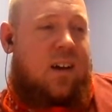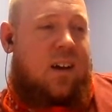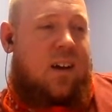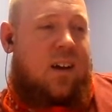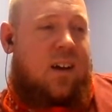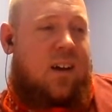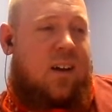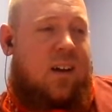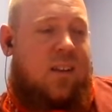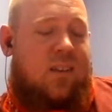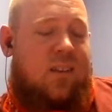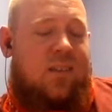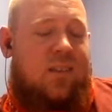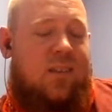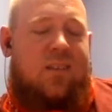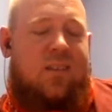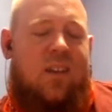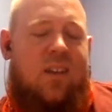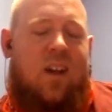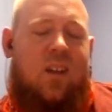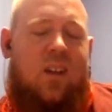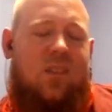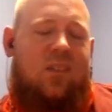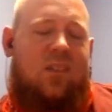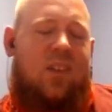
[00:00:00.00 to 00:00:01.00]

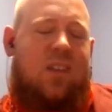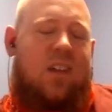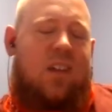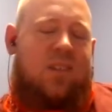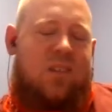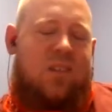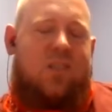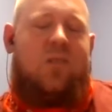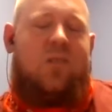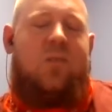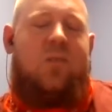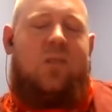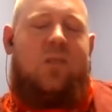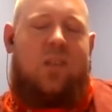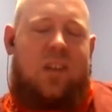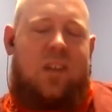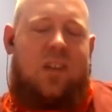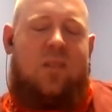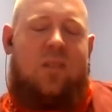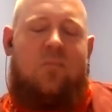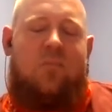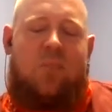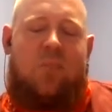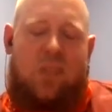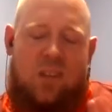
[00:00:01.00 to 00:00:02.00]
I'll let you
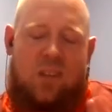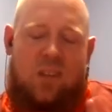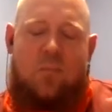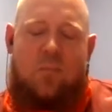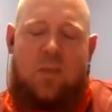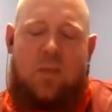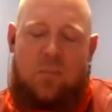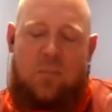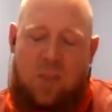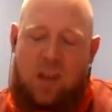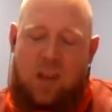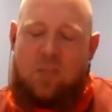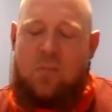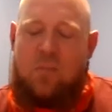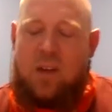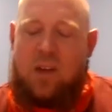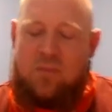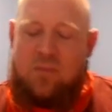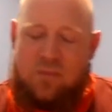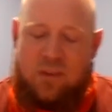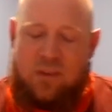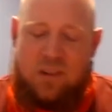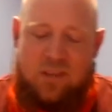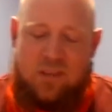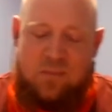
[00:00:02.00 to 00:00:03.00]
lead, but let me make my
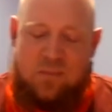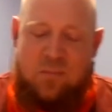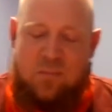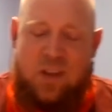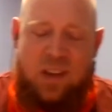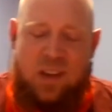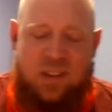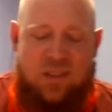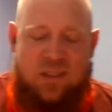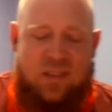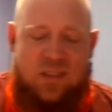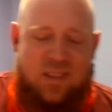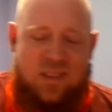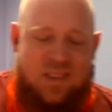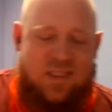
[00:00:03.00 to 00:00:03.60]
first pick